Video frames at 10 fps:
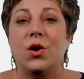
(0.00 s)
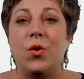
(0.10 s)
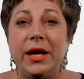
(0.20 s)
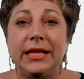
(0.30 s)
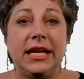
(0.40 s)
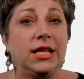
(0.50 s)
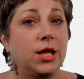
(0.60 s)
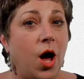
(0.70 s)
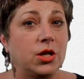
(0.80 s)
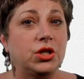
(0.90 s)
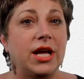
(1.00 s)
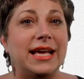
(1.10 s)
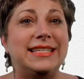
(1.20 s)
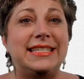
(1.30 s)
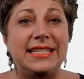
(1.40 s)
quickly launched
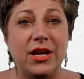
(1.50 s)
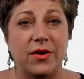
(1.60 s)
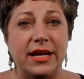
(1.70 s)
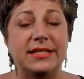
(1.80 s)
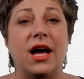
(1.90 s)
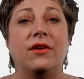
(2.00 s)
a series